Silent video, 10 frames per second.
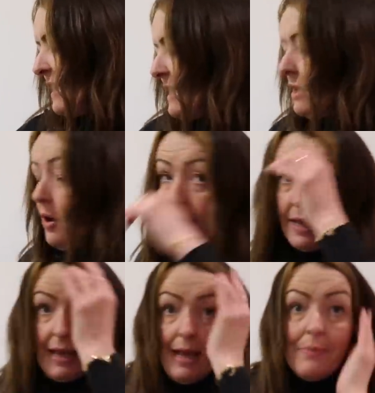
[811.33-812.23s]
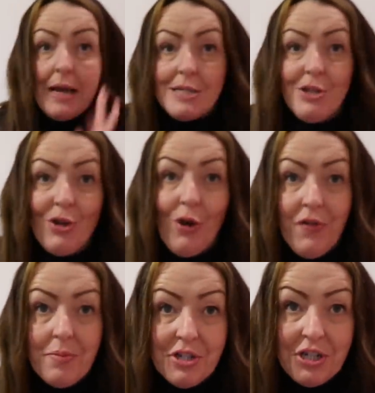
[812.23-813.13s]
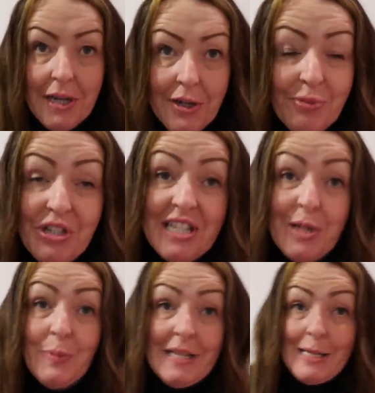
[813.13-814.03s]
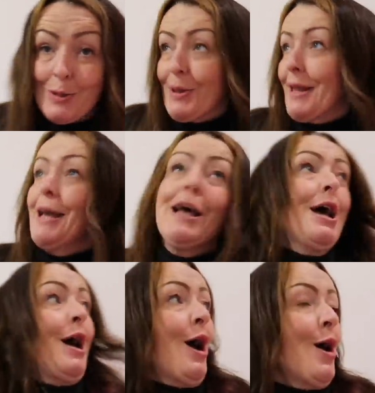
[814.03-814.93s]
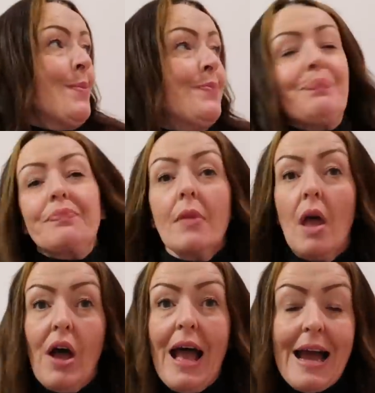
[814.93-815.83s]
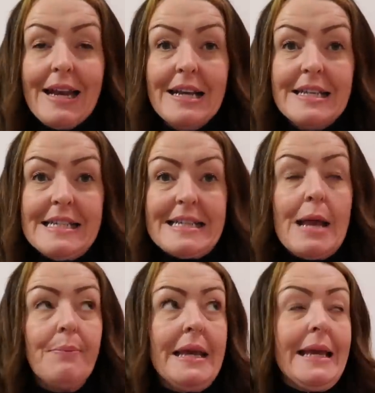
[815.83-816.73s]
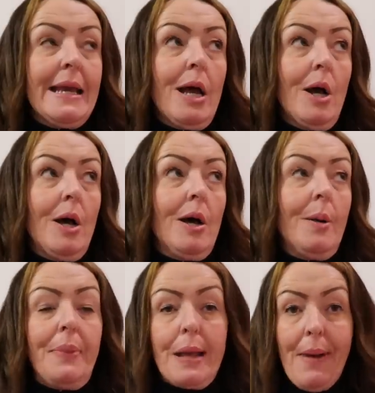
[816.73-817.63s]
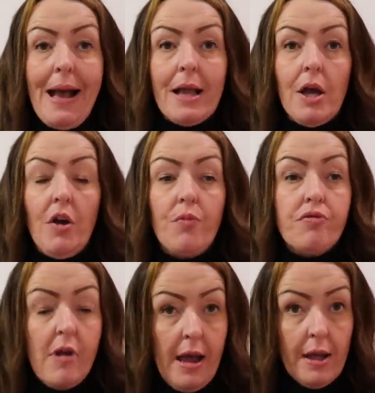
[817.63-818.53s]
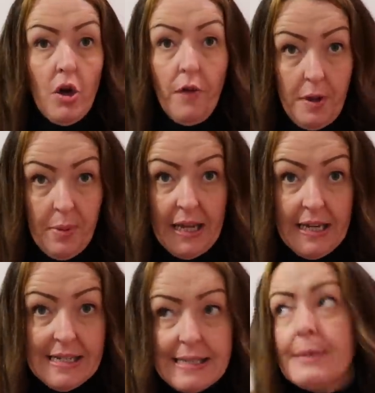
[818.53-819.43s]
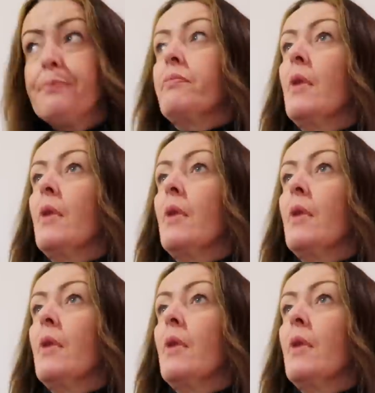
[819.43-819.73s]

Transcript: did like, again, back to the coffee machine, I'm just obsessed with it. Anna did get me a big bag of Pret coffee beans,